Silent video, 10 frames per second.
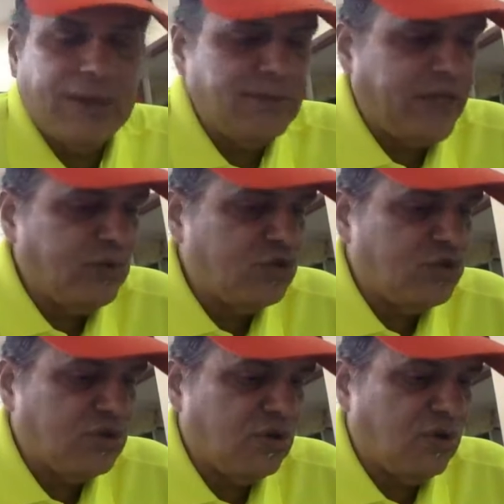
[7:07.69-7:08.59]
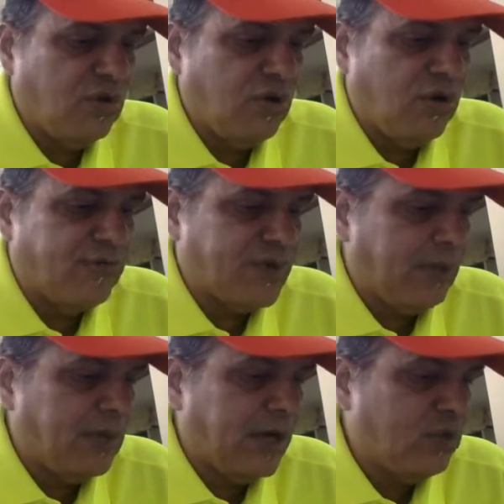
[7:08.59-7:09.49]
Dhanush of Tamil
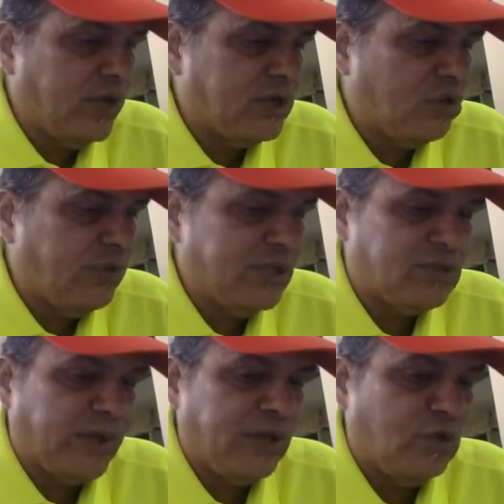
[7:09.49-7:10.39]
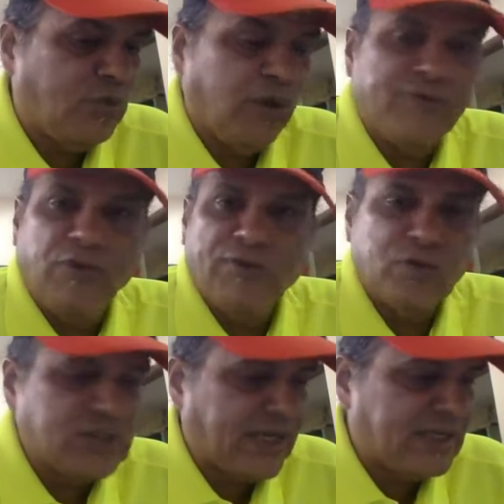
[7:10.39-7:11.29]
Nadu at 2 minutes 22.44
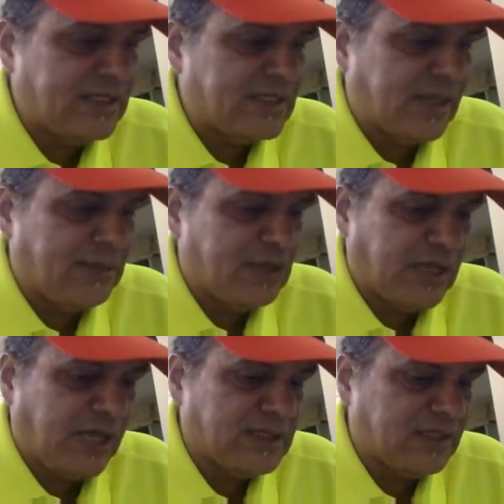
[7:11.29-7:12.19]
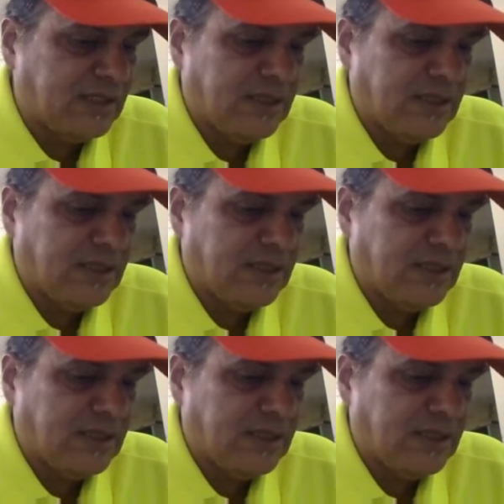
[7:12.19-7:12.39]
seconds established last year.